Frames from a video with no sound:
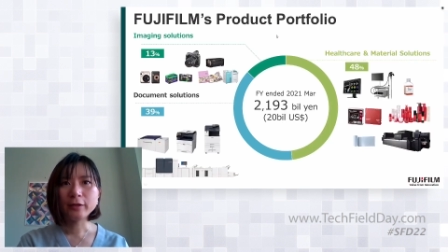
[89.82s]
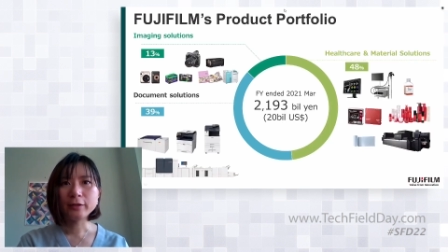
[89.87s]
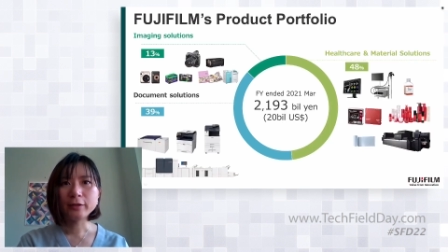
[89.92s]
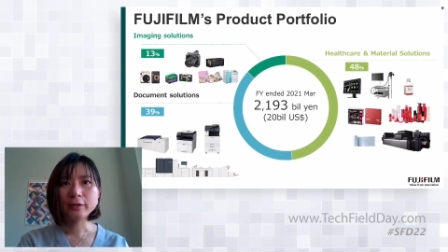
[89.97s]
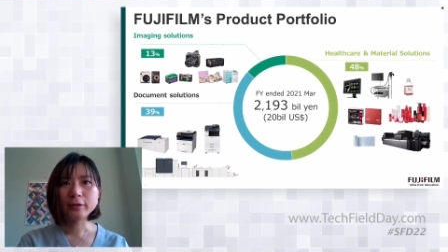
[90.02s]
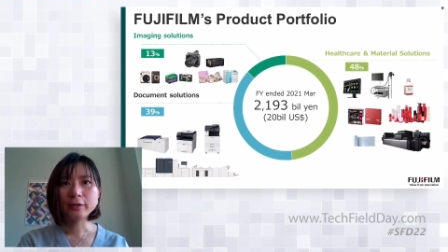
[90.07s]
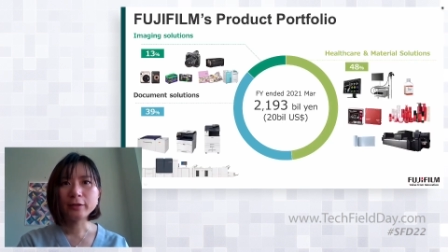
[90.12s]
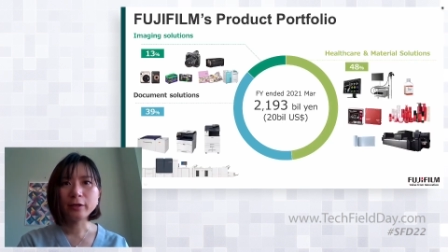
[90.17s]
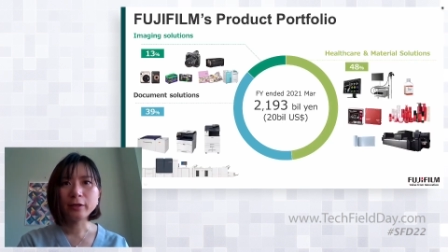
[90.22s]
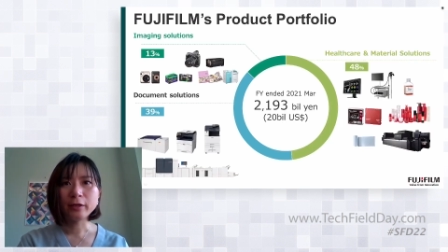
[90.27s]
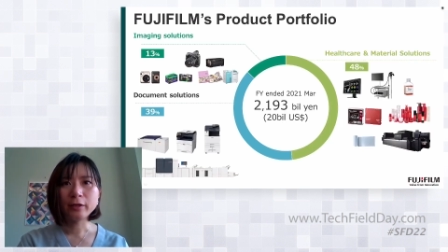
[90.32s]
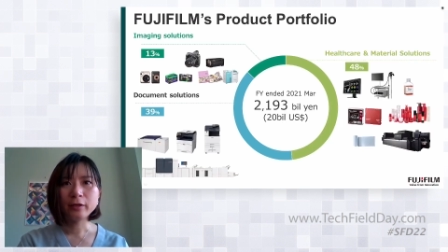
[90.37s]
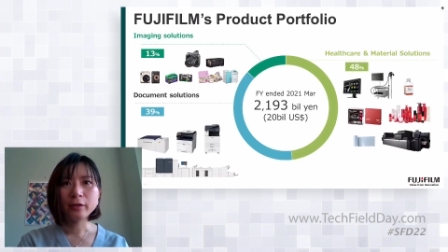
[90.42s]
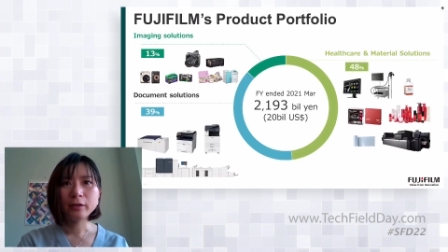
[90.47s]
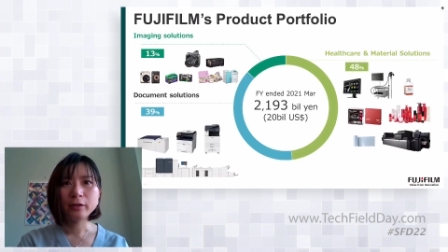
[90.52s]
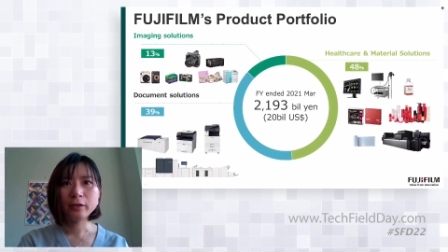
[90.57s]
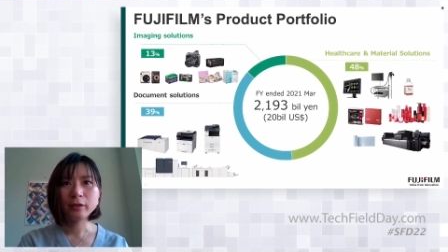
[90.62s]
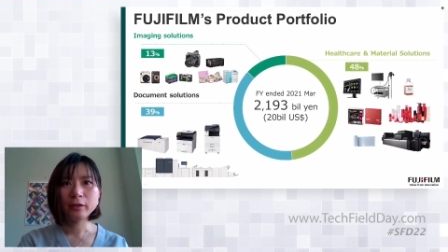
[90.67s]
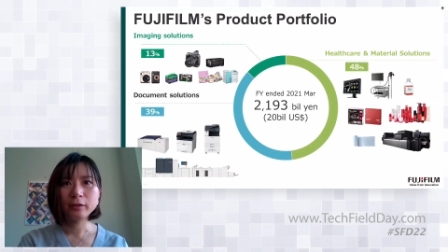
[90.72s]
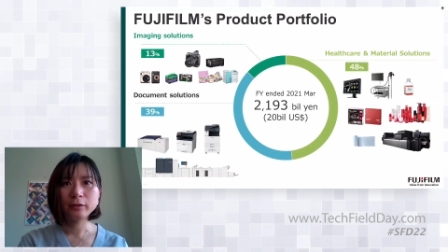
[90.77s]
and uh,
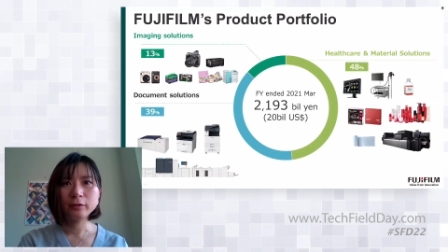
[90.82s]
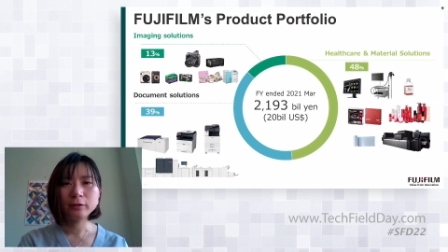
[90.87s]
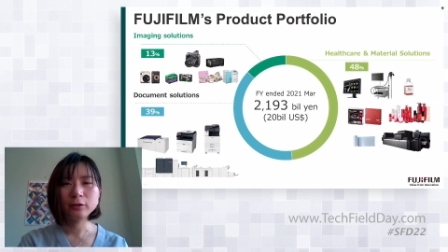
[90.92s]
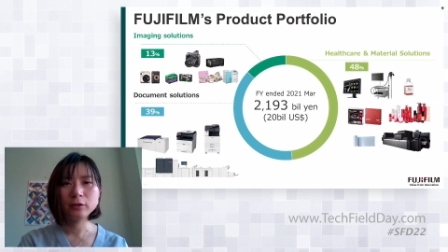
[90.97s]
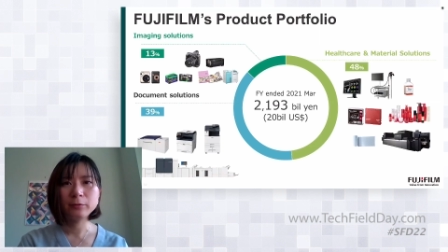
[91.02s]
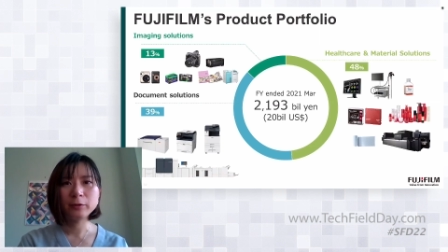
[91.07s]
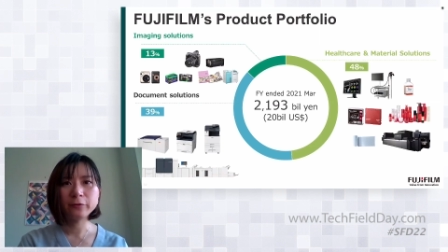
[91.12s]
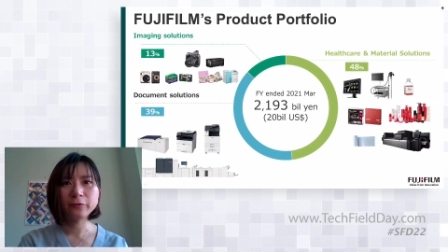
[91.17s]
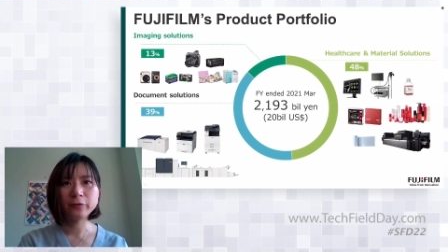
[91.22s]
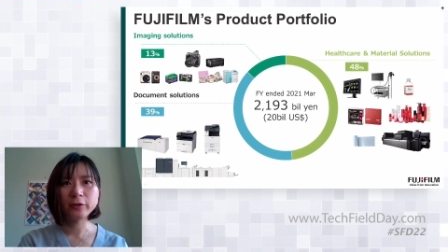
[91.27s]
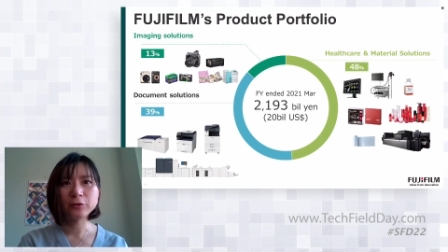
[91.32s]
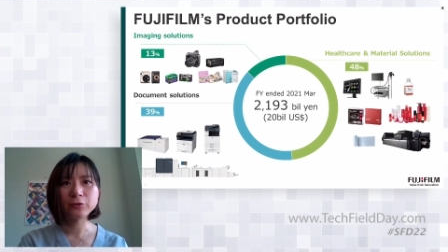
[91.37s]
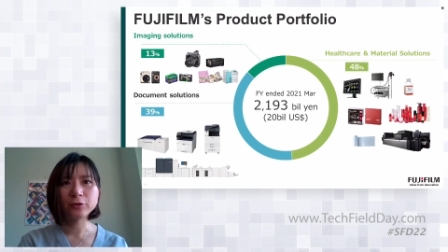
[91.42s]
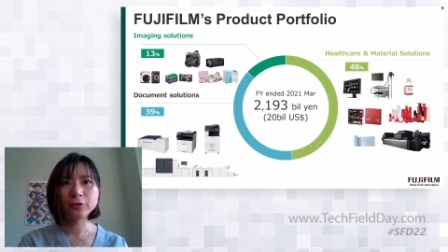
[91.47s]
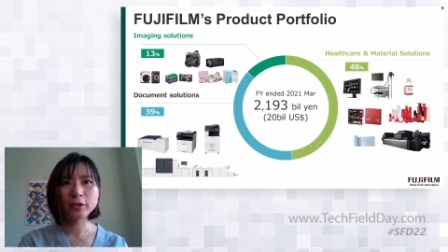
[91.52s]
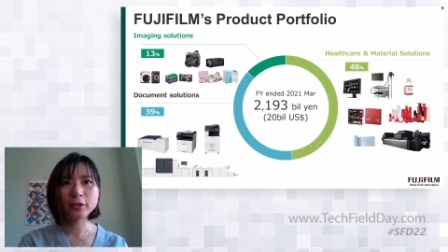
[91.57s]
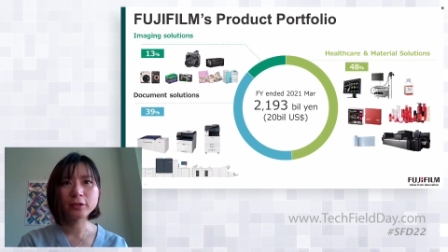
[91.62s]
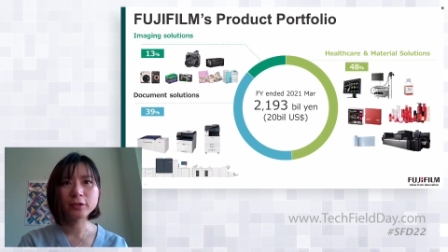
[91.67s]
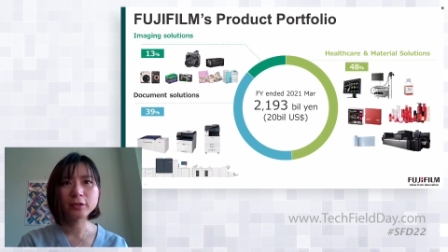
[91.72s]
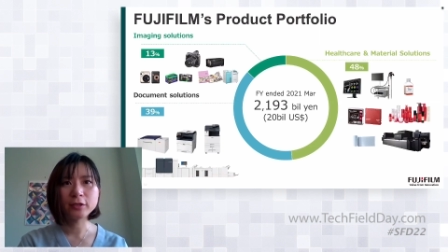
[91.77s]
a little bit of
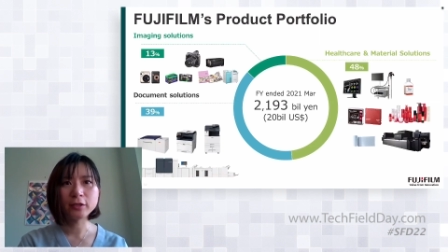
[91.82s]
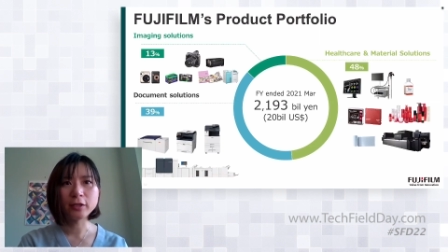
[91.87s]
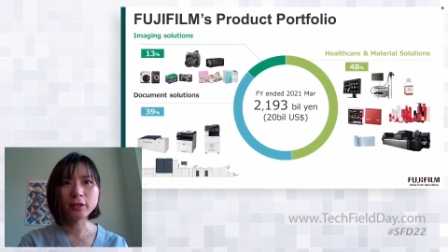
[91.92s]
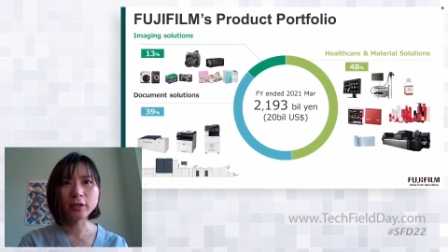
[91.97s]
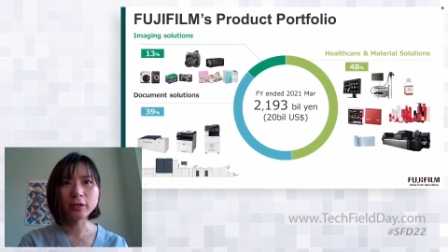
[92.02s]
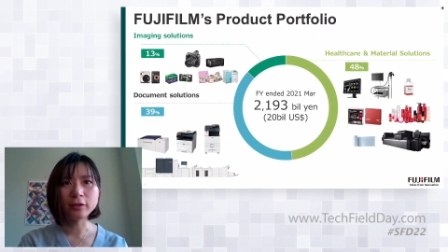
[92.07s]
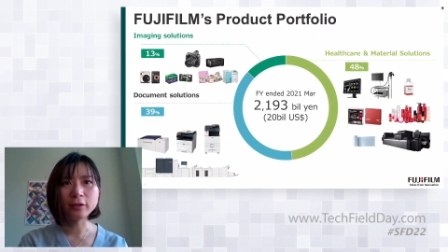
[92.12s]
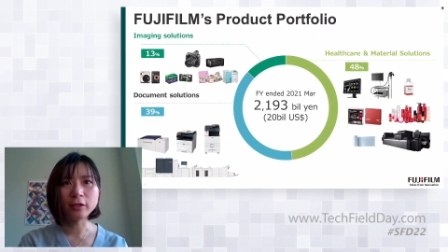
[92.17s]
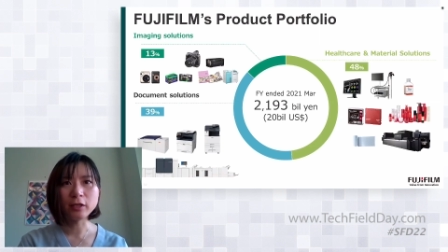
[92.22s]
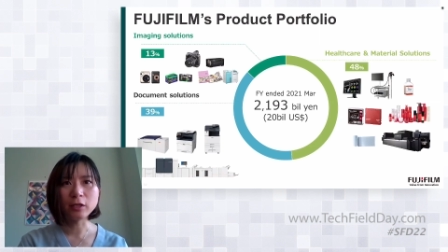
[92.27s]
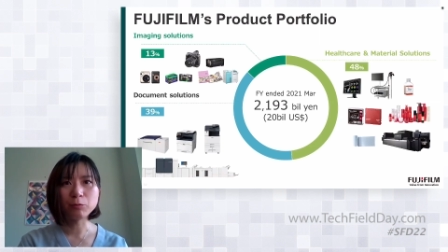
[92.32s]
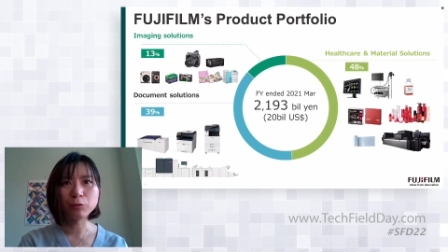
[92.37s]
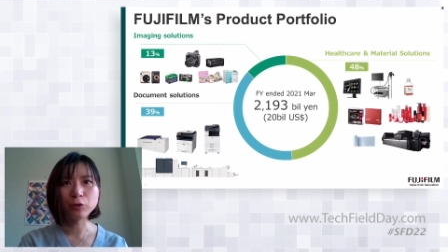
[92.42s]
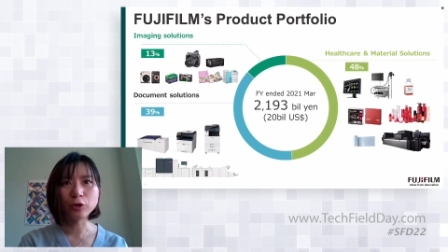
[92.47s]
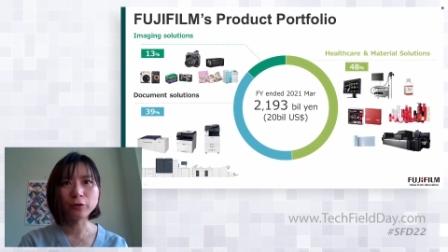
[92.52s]
introduction on the